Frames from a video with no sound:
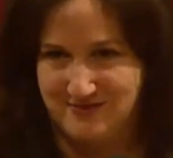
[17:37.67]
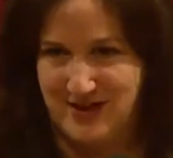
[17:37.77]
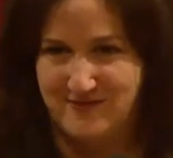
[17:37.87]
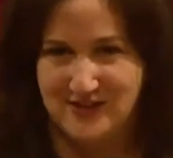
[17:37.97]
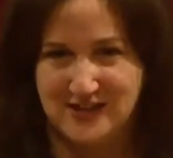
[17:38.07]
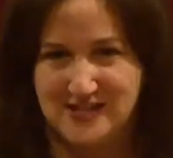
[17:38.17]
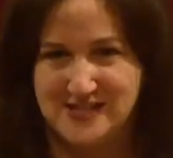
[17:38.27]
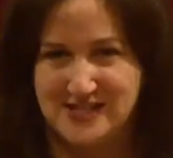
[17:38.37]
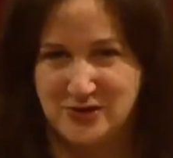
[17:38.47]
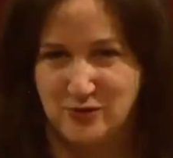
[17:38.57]
I feel like this
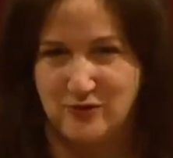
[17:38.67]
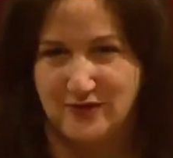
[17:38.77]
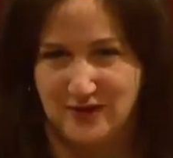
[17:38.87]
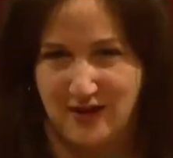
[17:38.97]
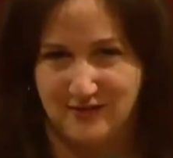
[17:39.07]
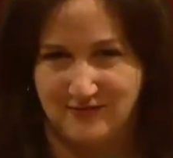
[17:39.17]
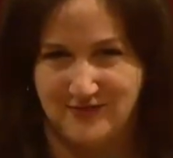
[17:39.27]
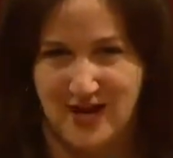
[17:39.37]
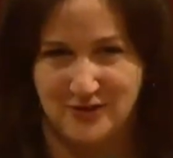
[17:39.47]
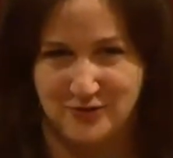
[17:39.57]
is true of a lot of
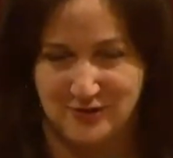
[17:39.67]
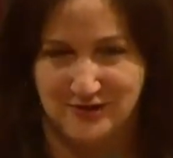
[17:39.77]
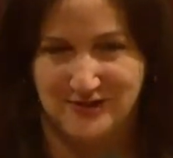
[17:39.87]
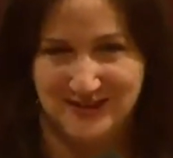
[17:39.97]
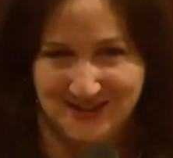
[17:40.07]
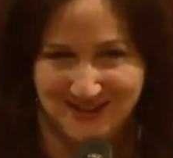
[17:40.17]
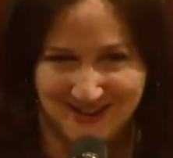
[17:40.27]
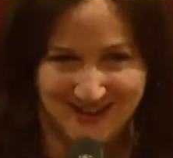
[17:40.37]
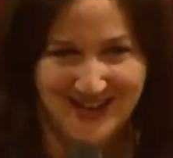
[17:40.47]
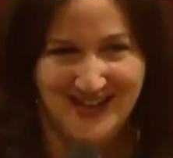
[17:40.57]
natural
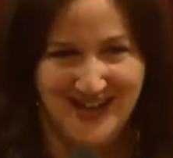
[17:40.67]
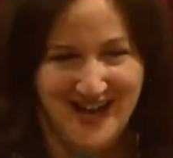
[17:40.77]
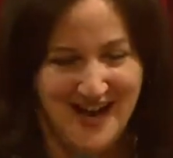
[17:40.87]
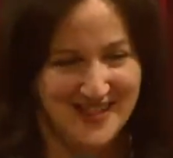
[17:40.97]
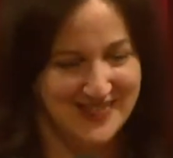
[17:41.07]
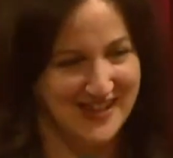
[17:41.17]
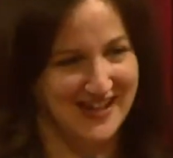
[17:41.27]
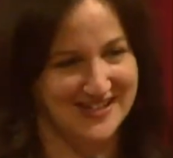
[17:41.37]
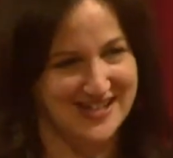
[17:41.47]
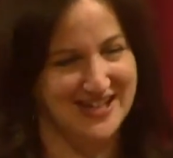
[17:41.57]

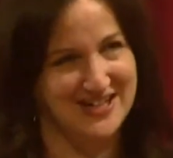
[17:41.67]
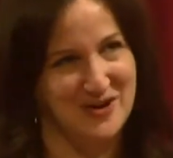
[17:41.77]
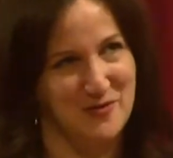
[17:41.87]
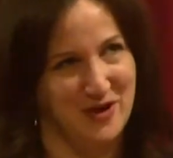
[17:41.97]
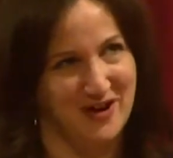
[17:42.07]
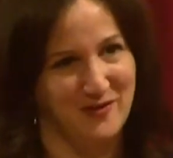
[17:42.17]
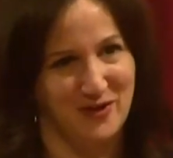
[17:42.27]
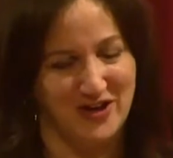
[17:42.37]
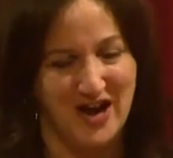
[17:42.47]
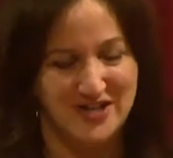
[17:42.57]
things. Like, you know,
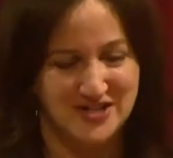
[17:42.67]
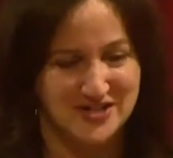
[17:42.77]
I